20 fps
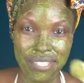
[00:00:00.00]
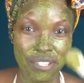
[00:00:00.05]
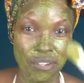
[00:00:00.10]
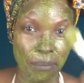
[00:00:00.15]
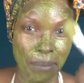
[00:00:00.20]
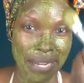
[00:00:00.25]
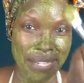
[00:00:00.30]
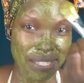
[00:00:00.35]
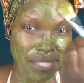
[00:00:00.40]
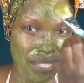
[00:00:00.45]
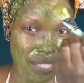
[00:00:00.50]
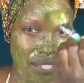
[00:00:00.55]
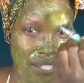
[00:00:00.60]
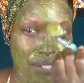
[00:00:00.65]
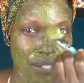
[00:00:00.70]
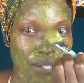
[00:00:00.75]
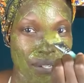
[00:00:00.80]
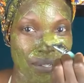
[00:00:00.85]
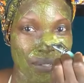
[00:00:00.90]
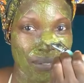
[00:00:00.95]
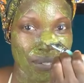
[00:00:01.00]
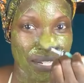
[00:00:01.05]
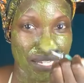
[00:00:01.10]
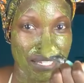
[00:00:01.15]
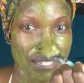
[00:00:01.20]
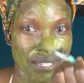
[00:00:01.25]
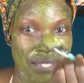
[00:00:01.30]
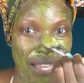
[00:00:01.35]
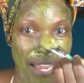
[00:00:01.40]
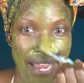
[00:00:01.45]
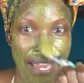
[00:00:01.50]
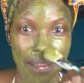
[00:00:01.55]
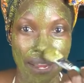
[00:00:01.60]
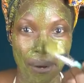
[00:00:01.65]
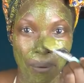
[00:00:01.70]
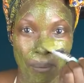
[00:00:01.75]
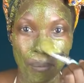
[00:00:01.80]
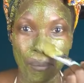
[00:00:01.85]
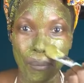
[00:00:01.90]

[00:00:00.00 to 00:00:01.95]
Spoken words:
so my T-zone is like